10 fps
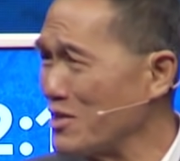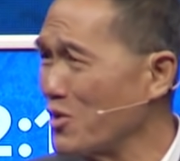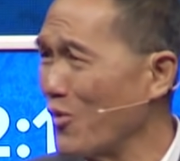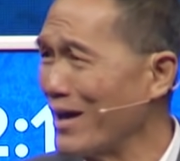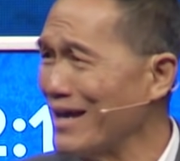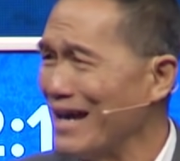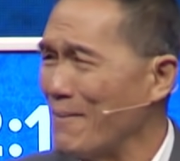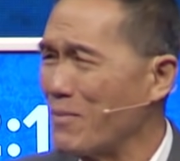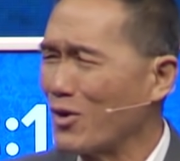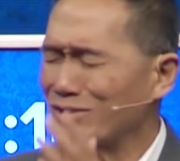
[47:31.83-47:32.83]
You know why?
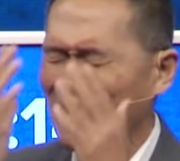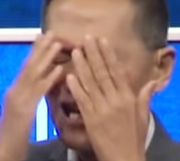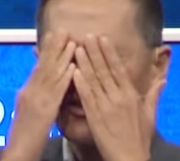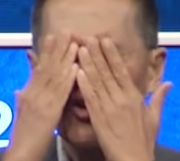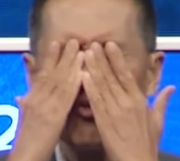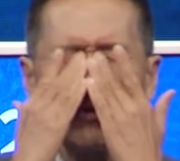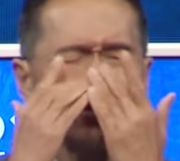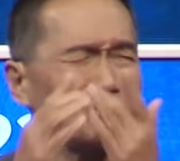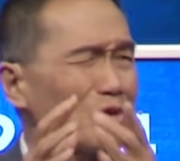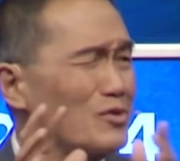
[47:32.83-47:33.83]
Because I don't
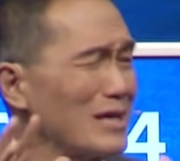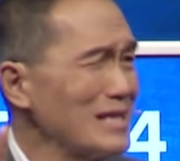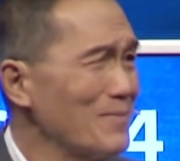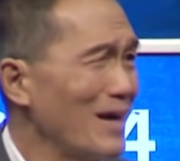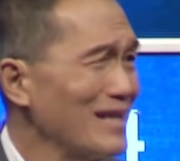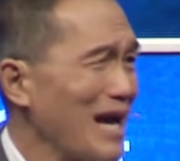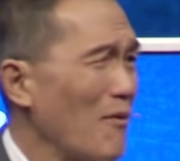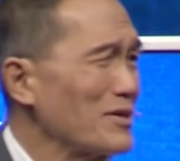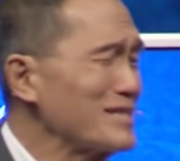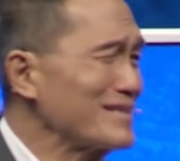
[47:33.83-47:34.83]
want to talk to anybody. I
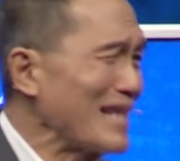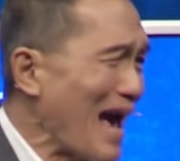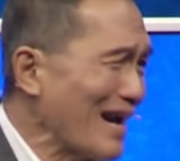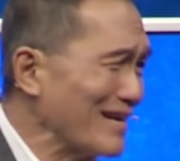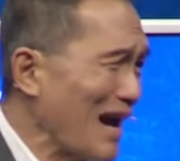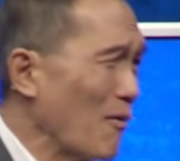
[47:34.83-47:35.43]
was tired.